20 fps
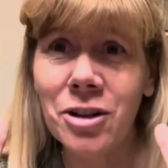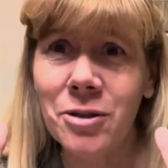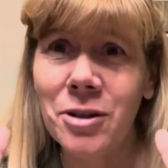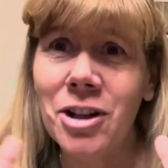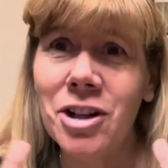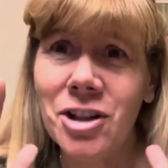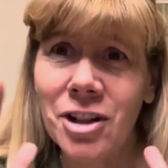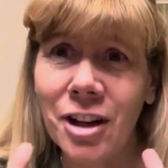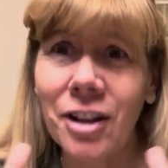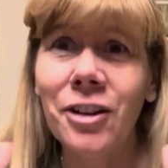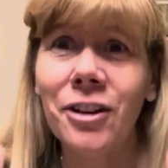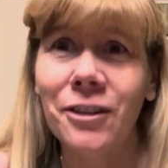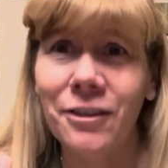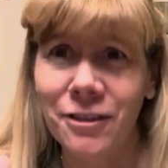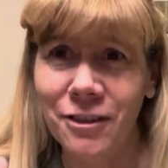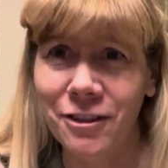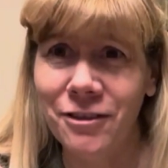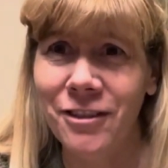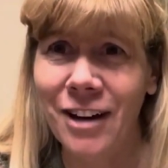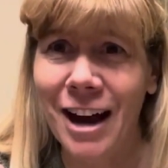to each other
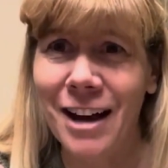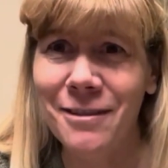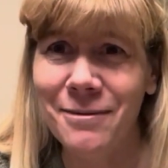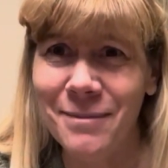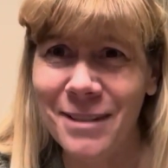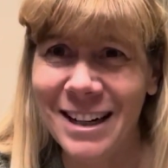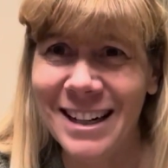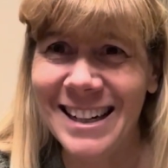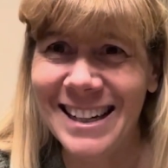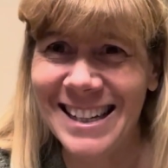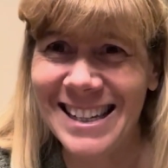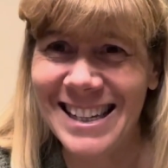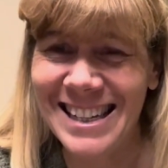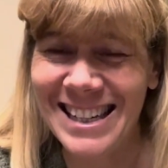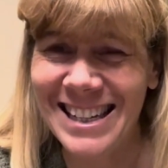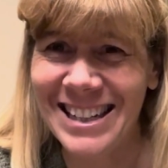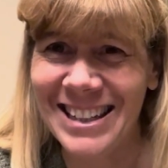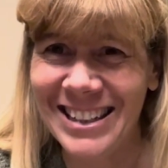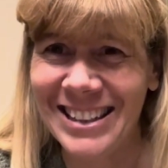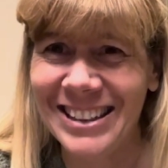for five
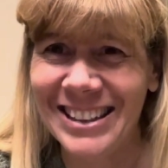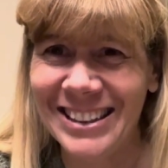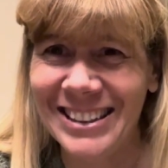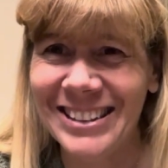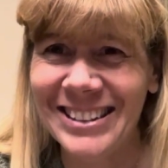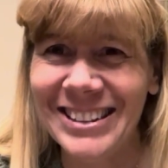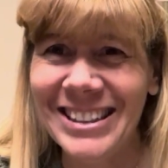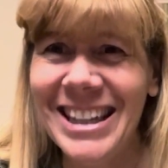minutes, you know?